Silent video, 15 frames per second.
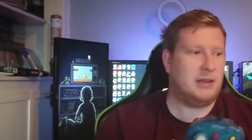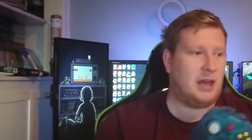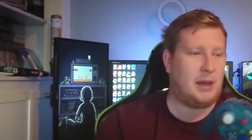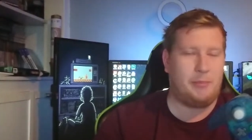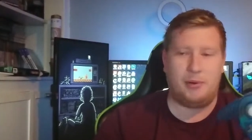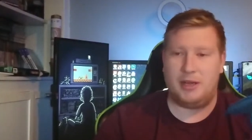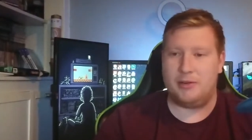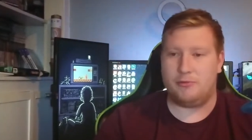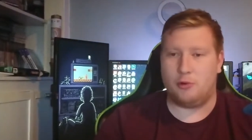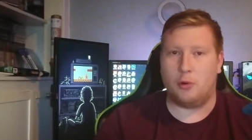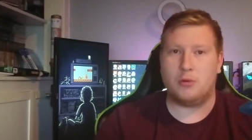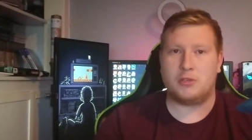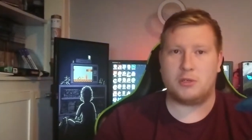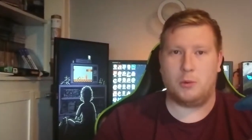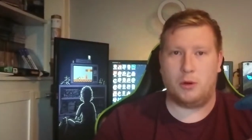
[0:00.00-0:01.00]
I played
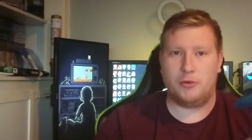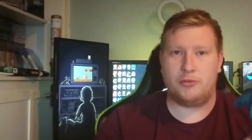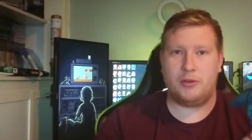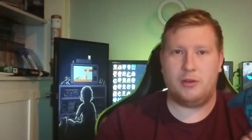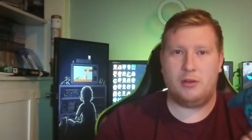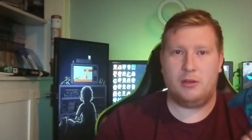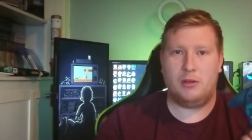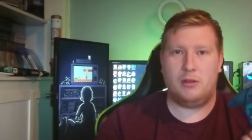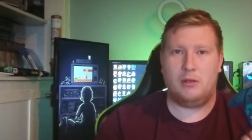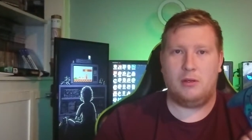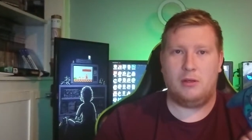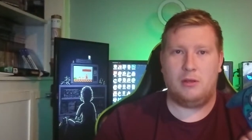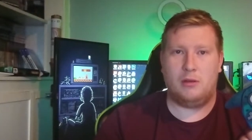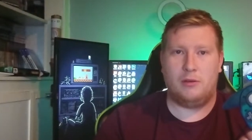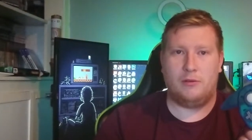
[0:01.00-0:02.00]
Rogue Squadron
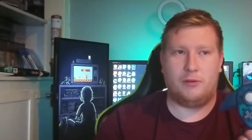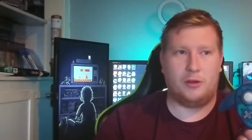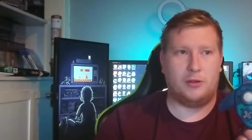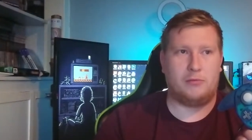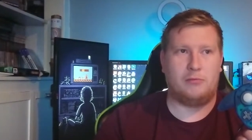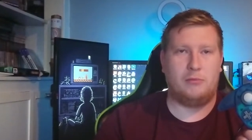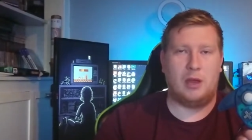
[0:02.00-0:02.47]
for